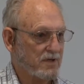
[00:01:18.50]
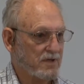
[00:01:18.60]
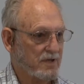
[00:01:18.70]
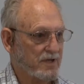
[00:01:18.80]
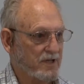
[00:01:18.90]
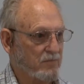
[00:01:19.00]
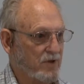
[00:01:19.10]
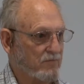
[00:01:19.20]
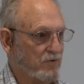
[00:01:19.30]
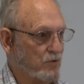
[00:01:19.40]
Let him
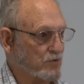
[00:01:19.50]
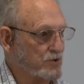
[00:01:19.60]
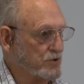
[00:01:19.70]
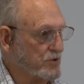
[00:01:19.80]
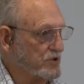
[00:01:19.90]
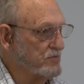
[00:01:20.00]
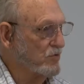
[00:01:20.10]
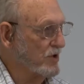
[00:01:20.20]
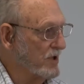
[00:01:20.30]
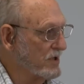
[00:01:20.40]
enfold you this
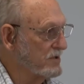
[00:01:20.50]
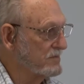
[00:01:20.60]
morning.